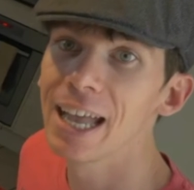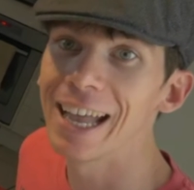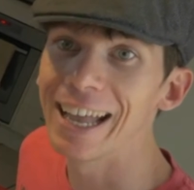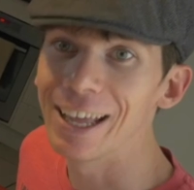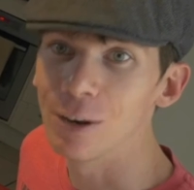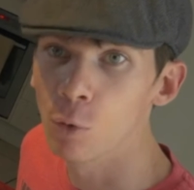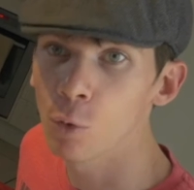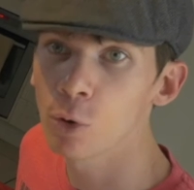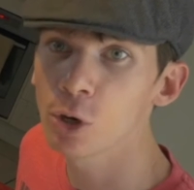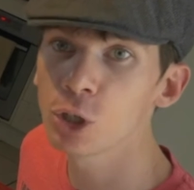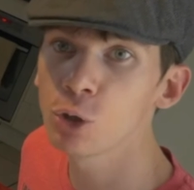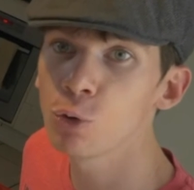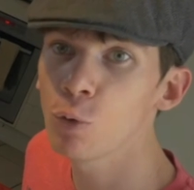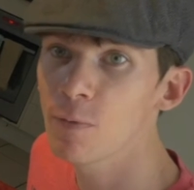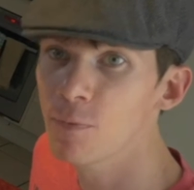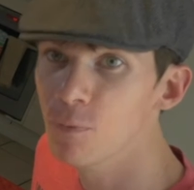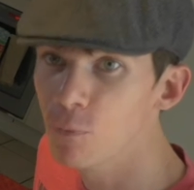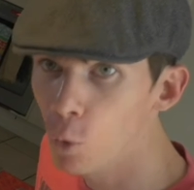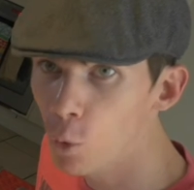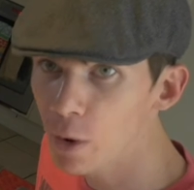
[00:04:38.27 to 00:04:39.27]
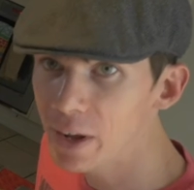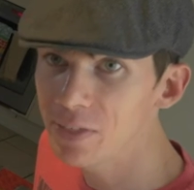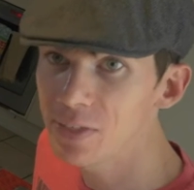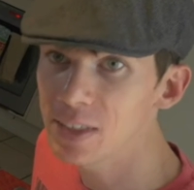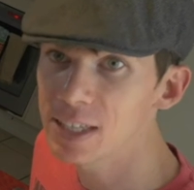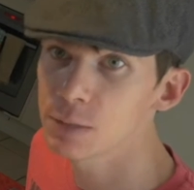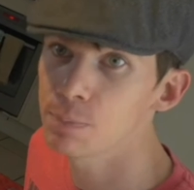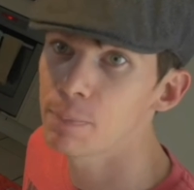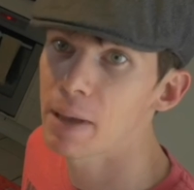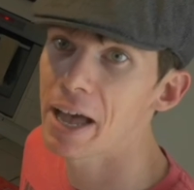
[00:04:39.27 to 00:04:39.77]
In order to avoid
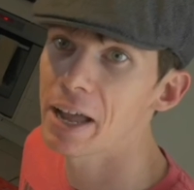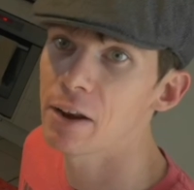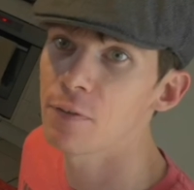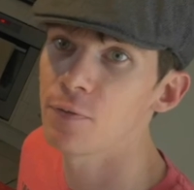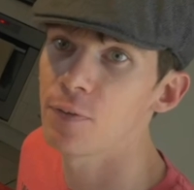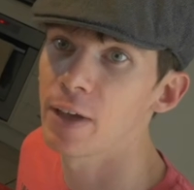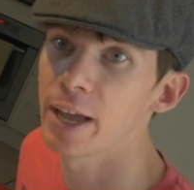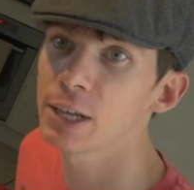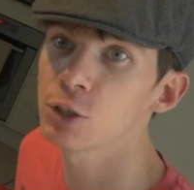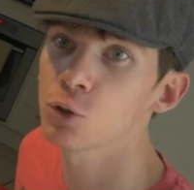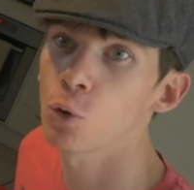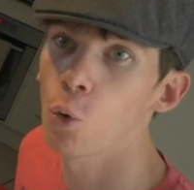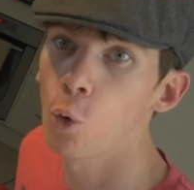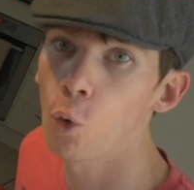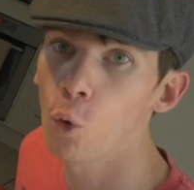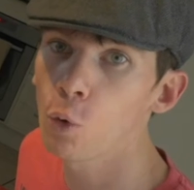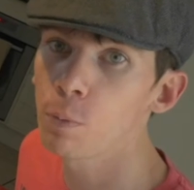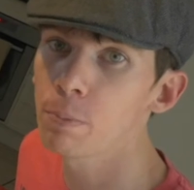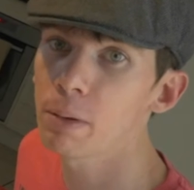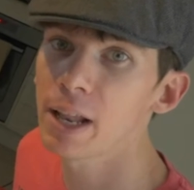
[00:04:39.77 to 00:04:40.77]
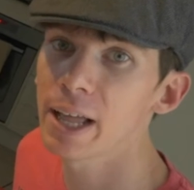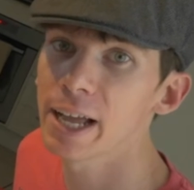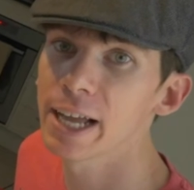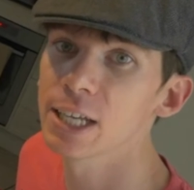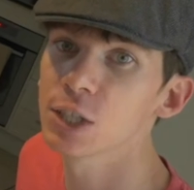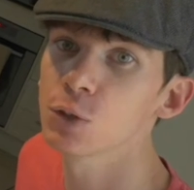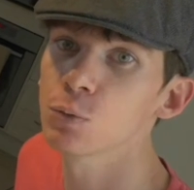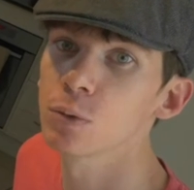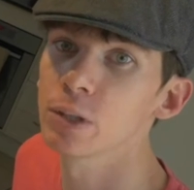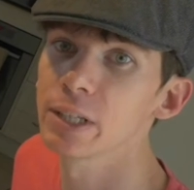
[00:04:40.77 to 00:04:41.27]
this bad effect, all
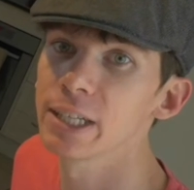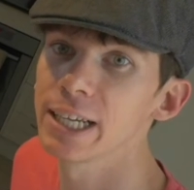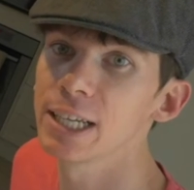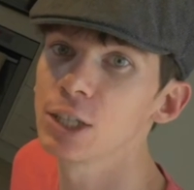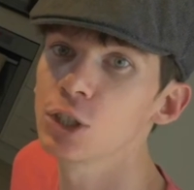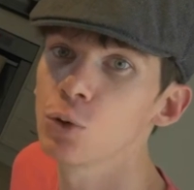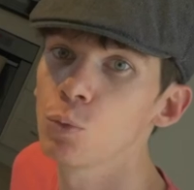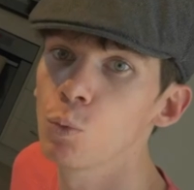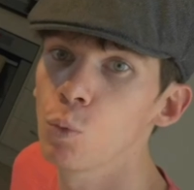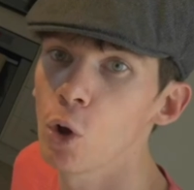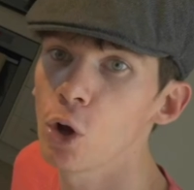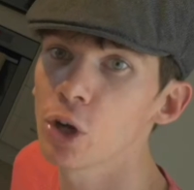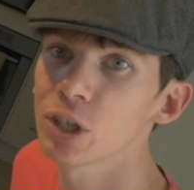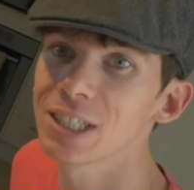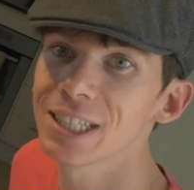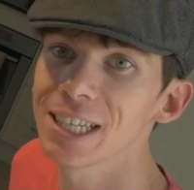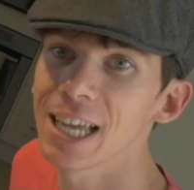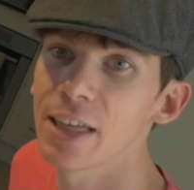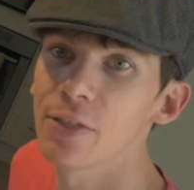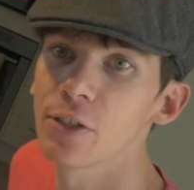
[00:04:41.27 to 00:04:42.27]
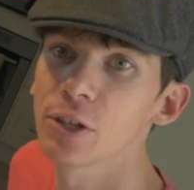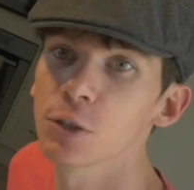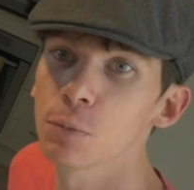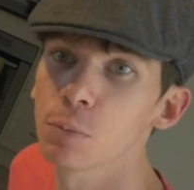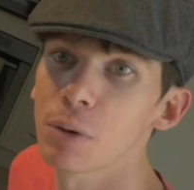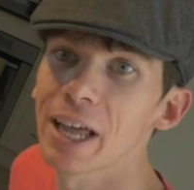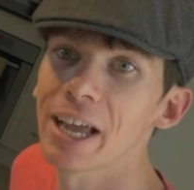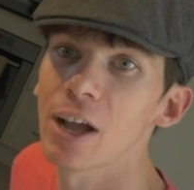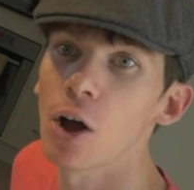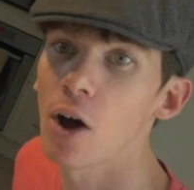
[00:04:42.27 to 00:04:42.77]
players will need to work together to
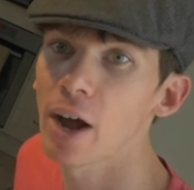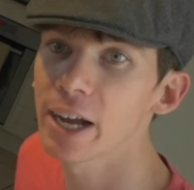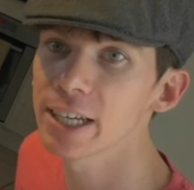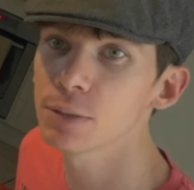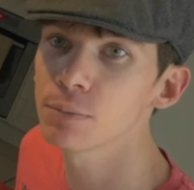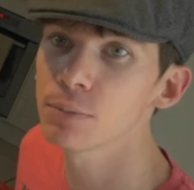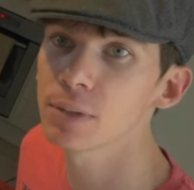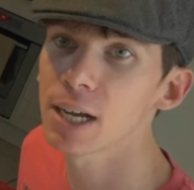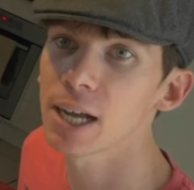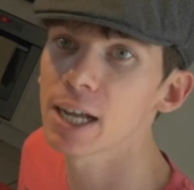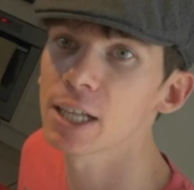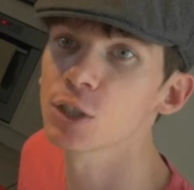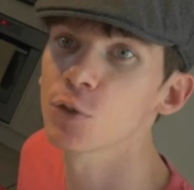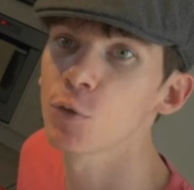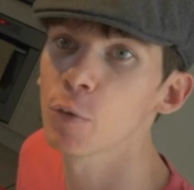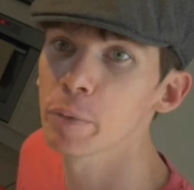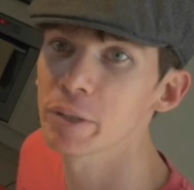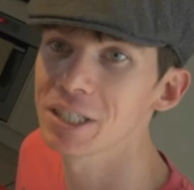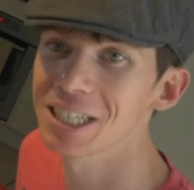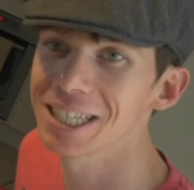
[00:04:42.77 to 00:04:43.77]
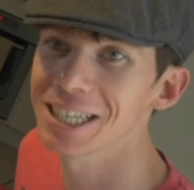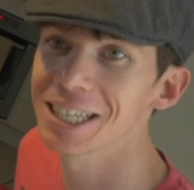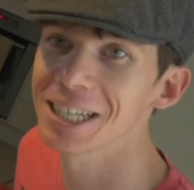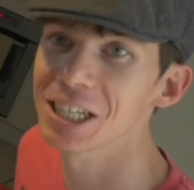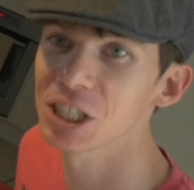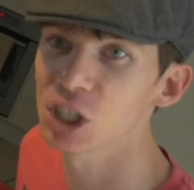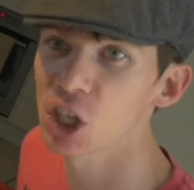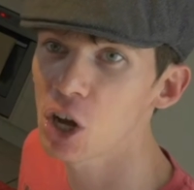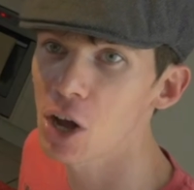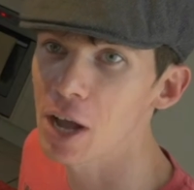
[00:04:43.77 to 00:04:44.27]
play item cards of a
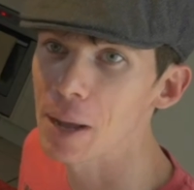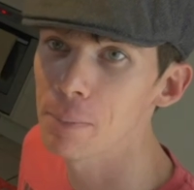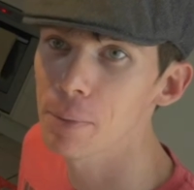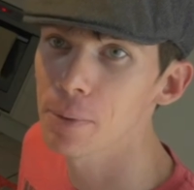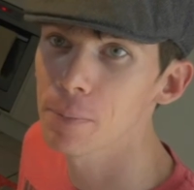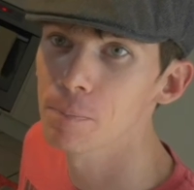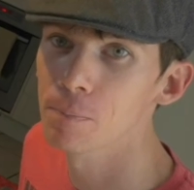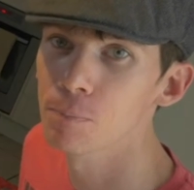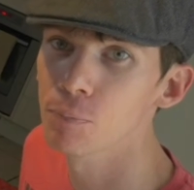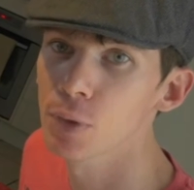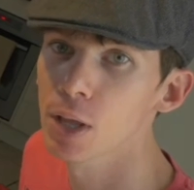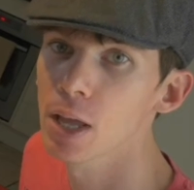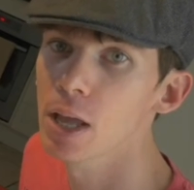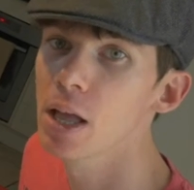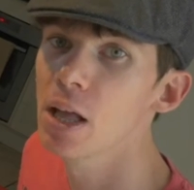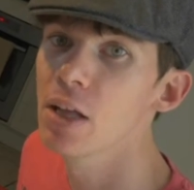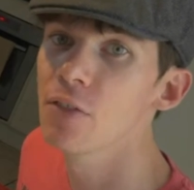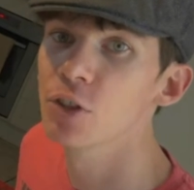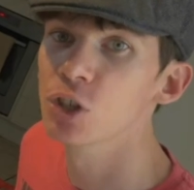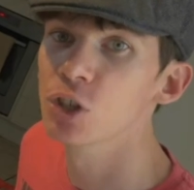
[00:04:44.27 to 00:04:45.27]
particular type. The